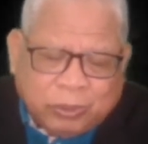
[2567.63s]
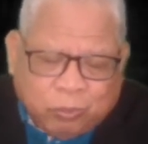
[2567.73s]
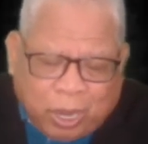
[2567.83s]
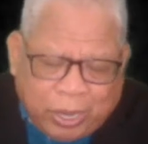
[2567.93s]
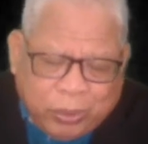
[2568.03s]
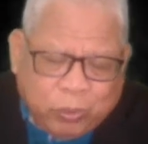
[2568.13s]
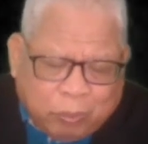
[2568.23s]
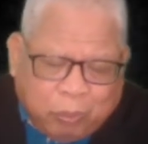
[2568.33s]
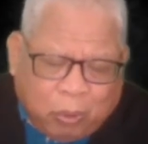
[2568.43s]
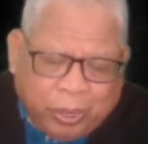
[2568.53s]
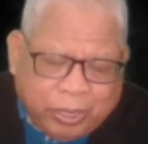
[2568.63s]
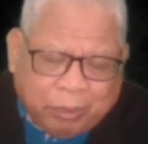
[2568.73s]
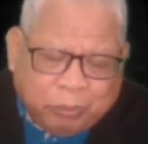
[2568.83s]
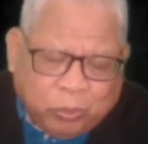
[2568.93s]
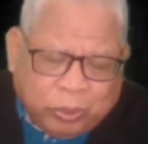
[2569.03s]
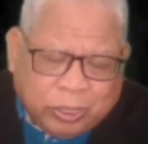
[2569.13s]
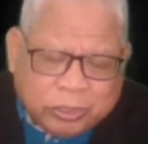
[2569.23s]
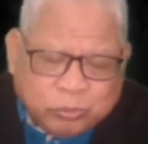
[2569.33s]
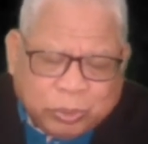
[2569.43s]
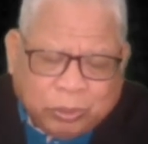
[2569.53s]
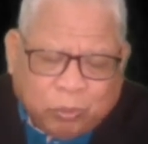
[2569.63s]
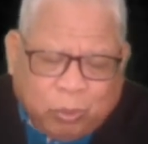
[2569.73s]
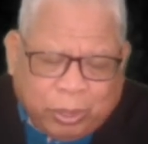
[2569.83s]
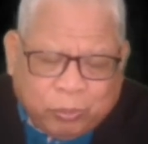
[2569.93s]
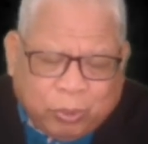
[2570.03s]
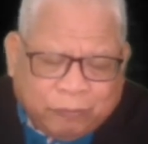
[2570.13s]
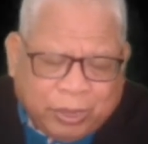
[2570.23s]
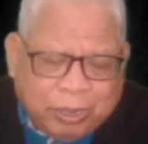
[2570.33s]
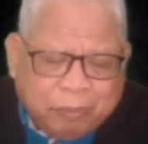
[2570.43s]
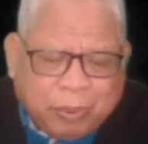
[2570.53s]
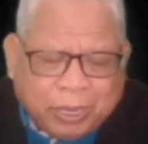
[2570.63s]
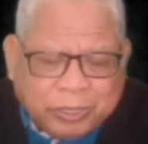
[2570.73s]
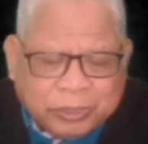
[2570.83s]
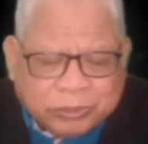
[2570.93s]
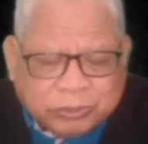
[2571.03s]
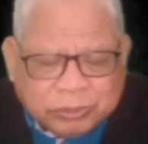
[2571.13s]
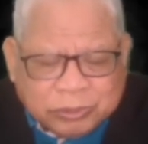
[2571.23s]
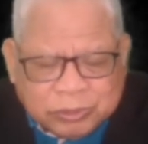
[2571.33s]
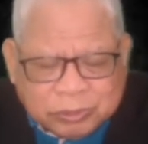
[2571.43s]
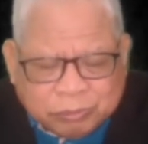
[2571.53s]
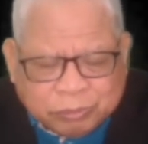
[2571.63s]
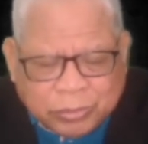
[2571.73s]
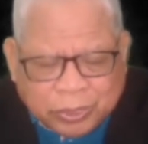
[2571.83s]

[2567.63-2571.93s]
They say, why you appoint them, not us? We are the one who are very pious.